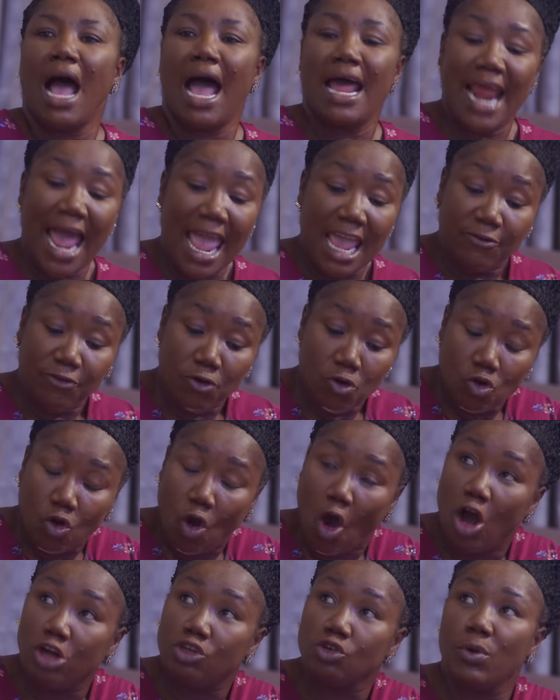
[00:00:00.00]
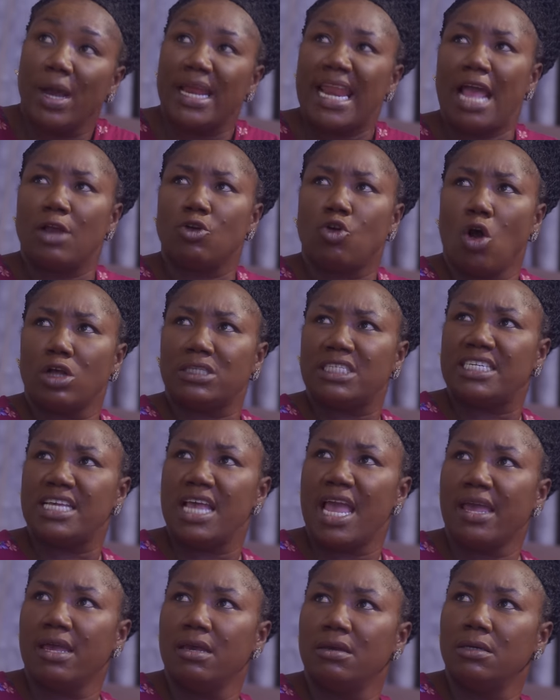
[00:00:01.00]
and I even called you when I got
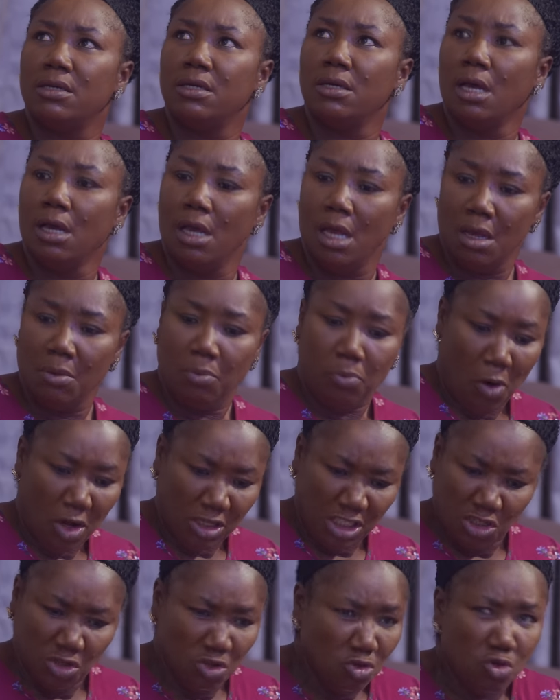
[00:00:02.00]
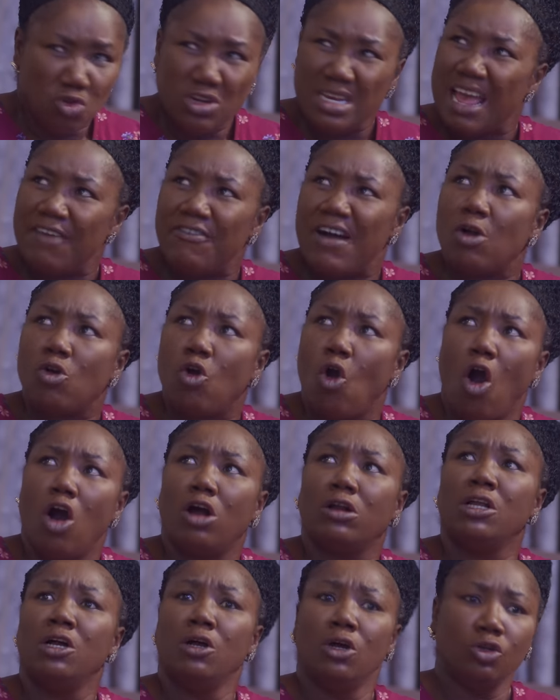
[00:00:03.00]
here. But you never
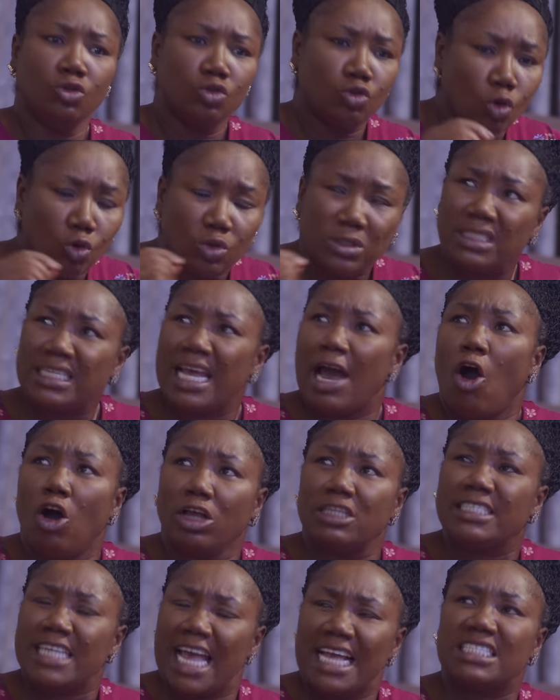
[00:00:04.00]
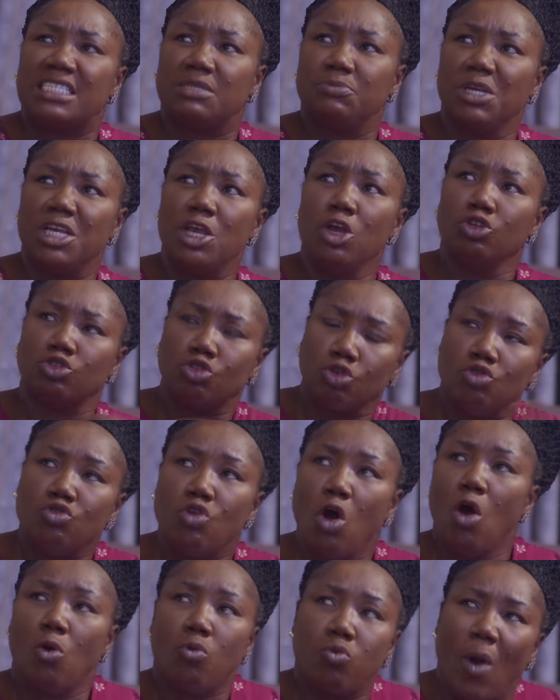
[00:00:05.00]
called to test me to
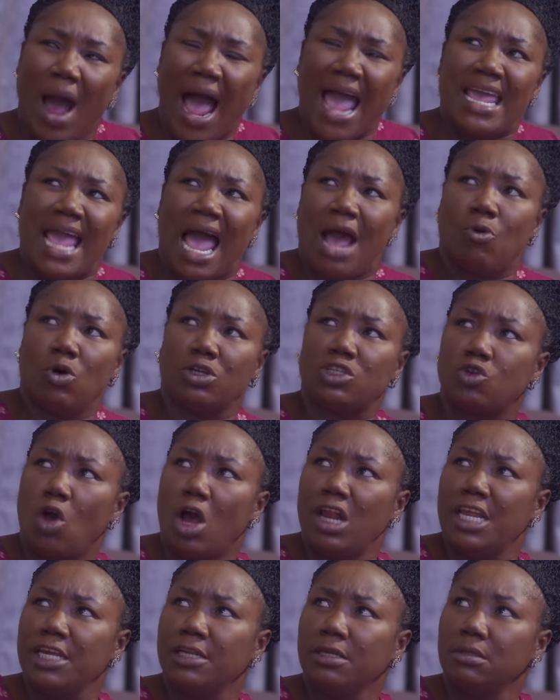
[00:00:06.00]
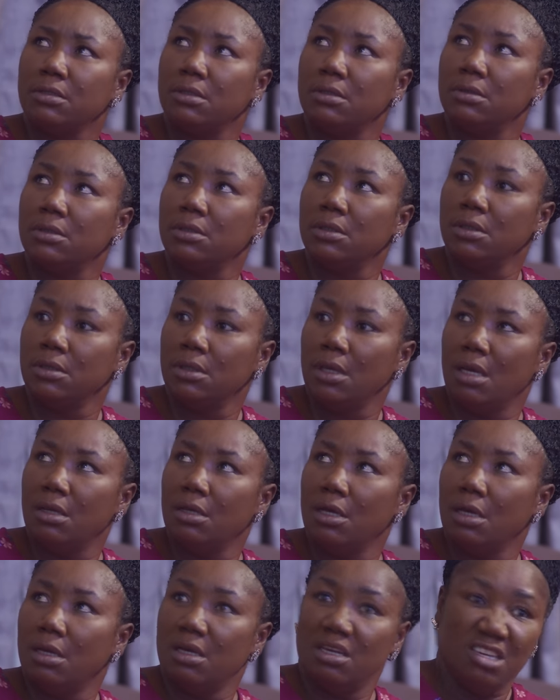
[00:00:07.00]
know why I was calling.
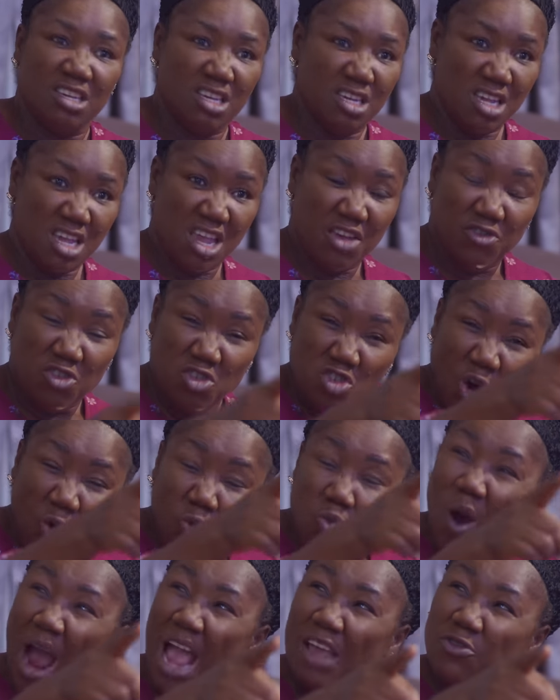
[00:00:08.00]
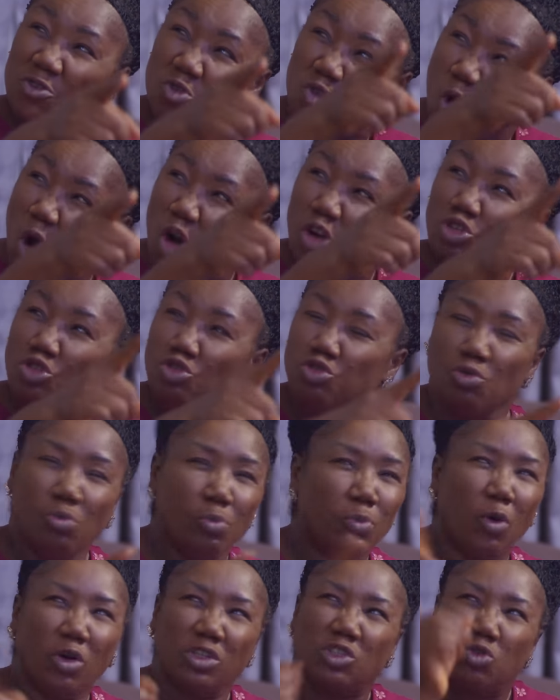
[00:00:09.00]
Even your wife called you,
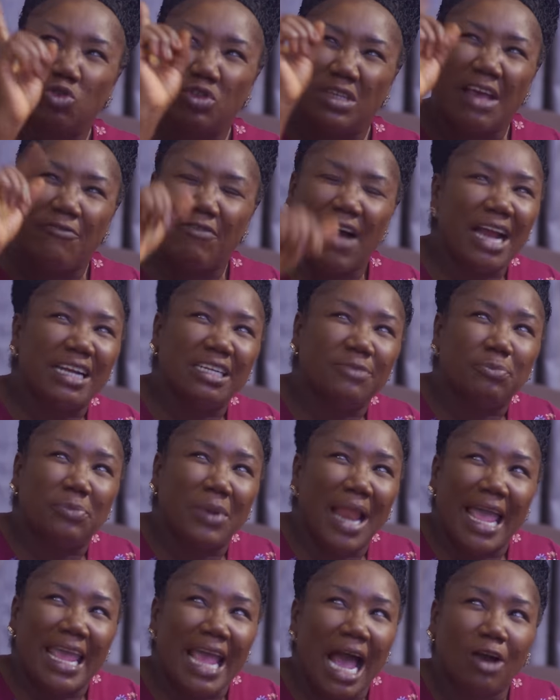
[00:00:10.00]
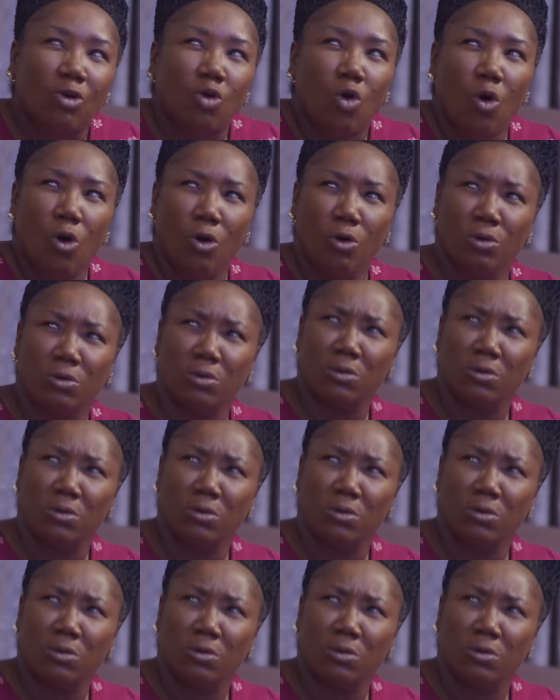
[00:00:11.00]
but you never replied her call.